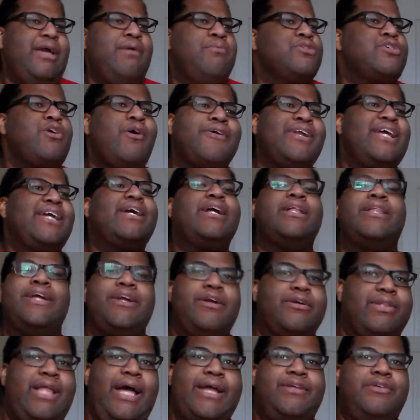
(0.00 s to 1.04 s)
it was already
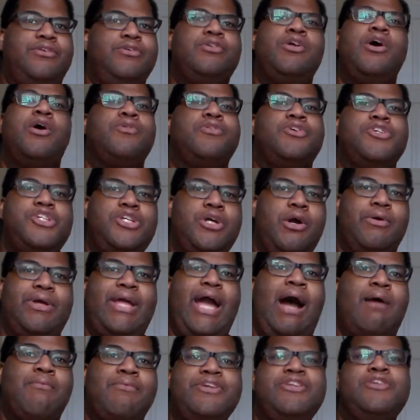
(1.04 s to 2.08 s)
clear, like, you know, the show
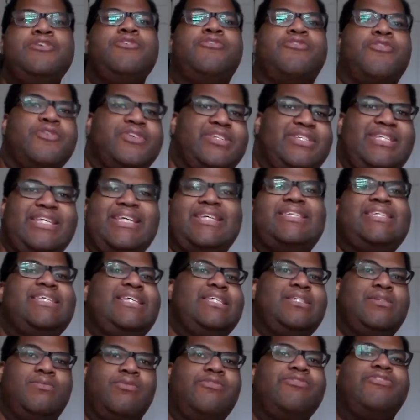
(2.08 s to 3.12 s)
got renewed for a sixth
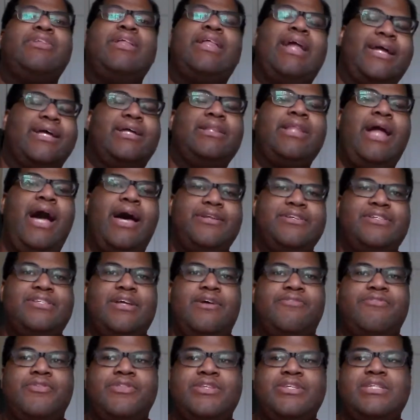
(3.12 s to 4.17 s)
season with, like, a lot of
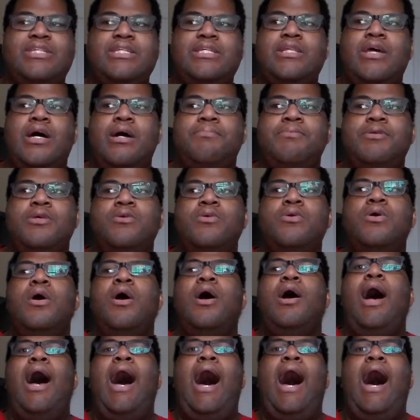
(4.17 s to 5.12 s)
stuff on the C W.